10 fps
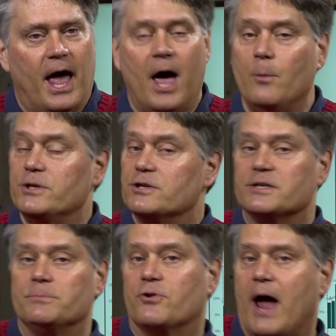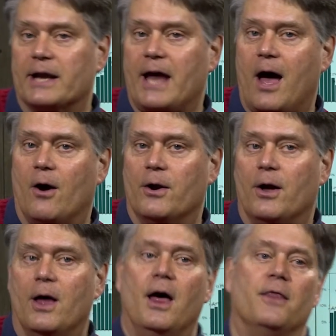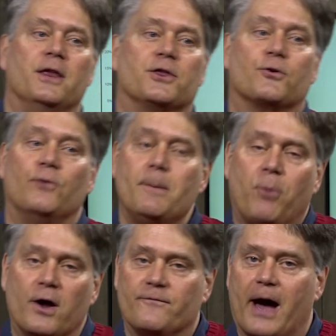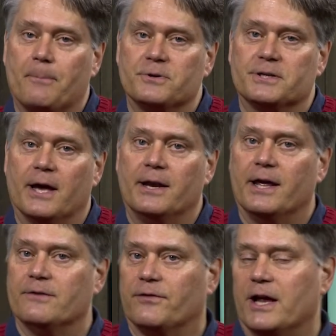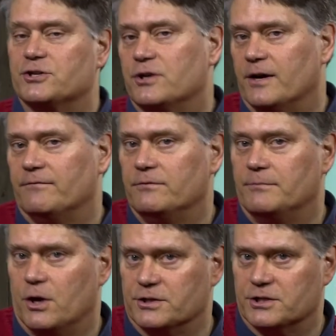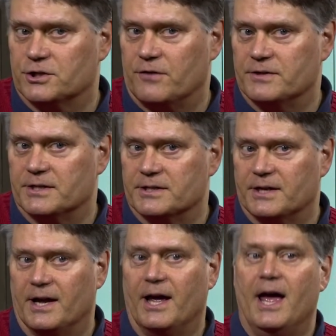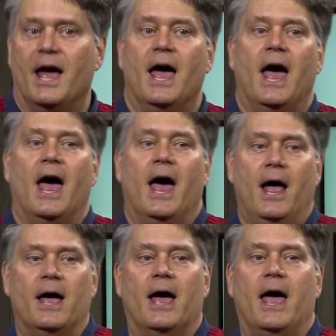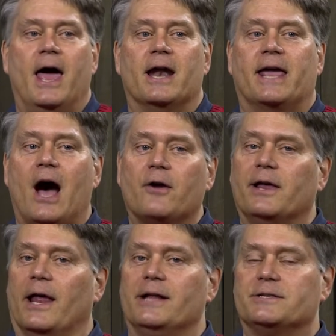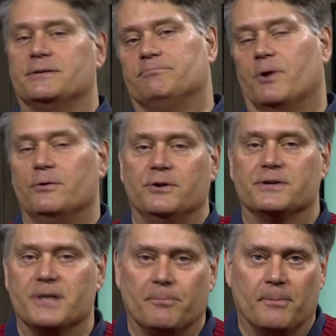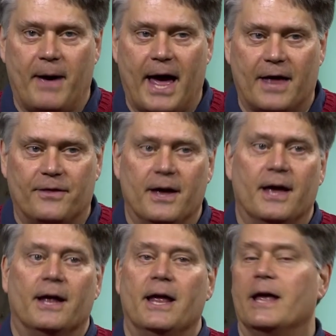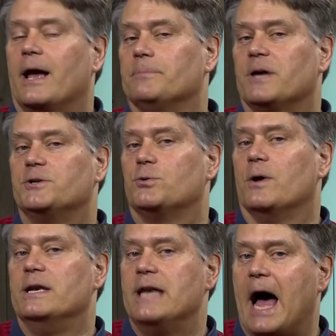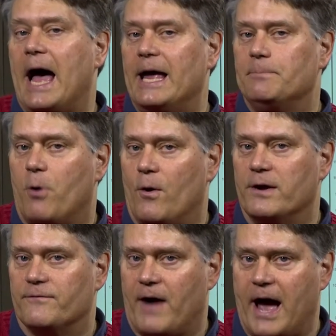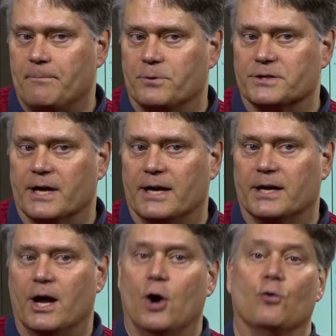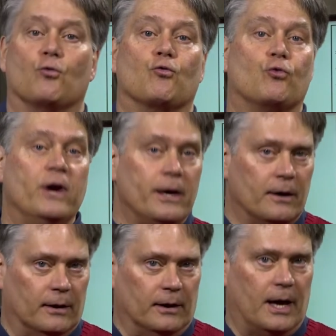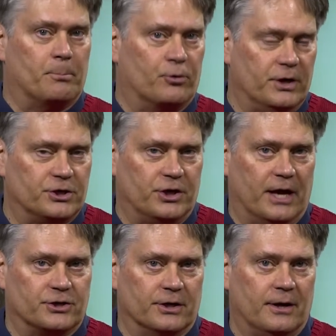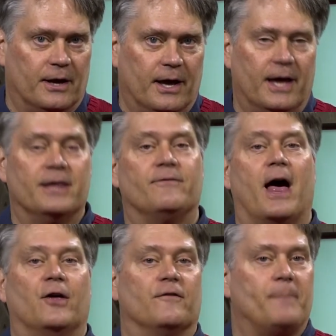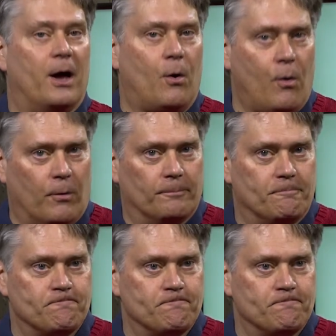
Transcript: and we just subtract out the 3.5% inflation of goods and services. And it calculates, do the simple math, it comes out to a 9.5% real appreciation in the value of my home.